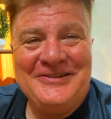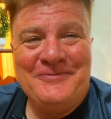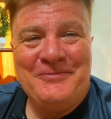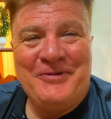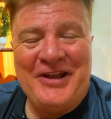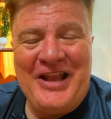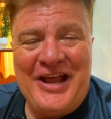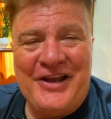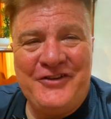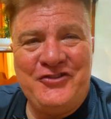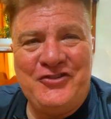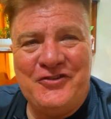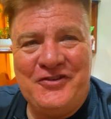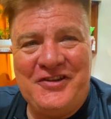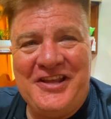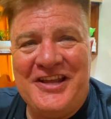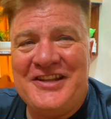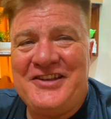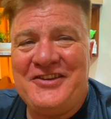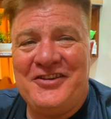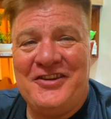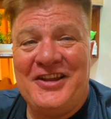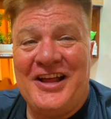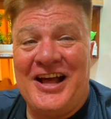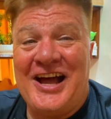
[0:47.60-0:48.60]
But as you
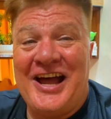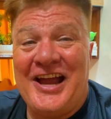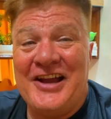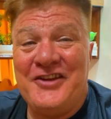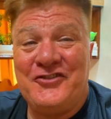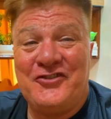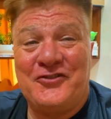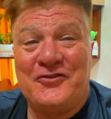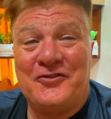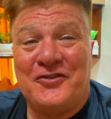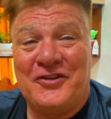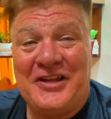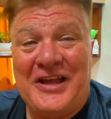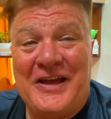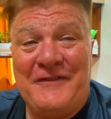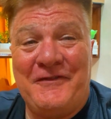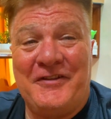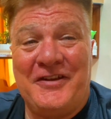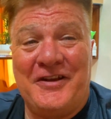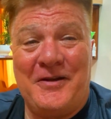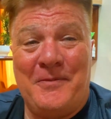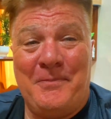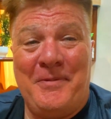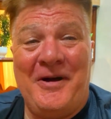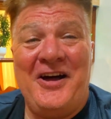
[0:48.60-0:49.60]
get to the high school
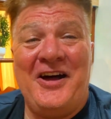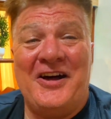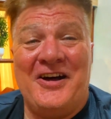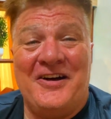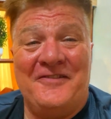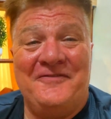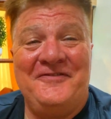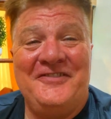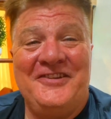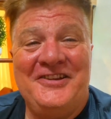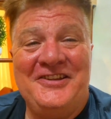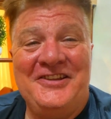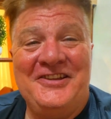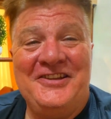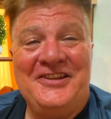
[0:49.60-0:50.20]
level and above,